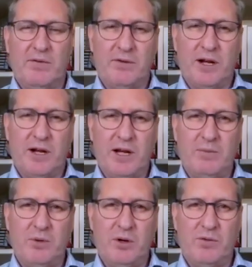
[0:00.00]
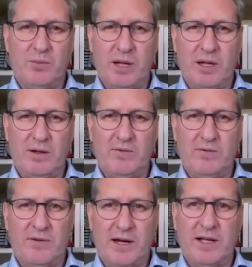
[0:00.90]
framework for blended
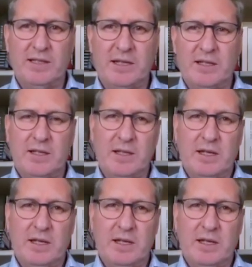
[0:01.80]
finance, and there's